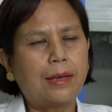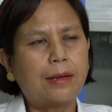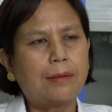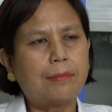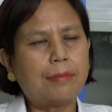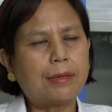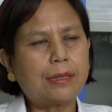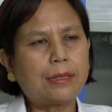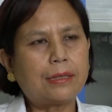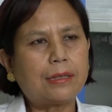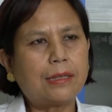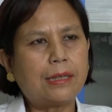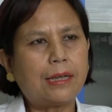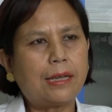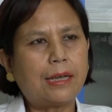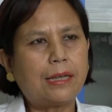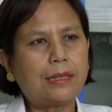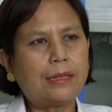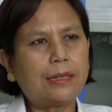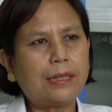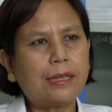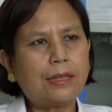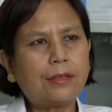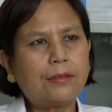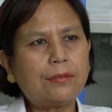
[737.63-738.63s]
But at
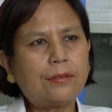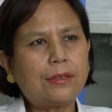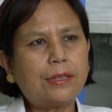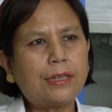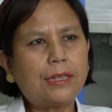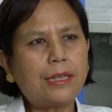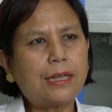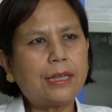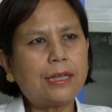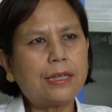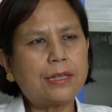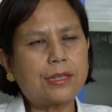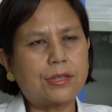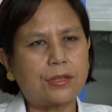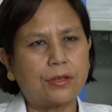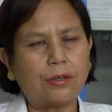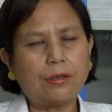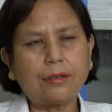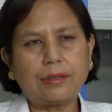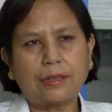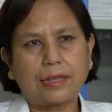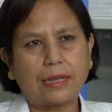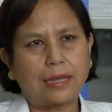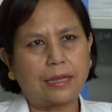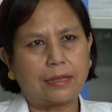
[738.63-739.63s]
the end of the day, it's
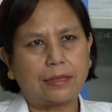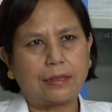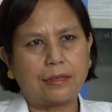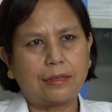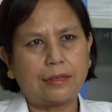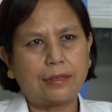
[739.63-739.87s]
not that.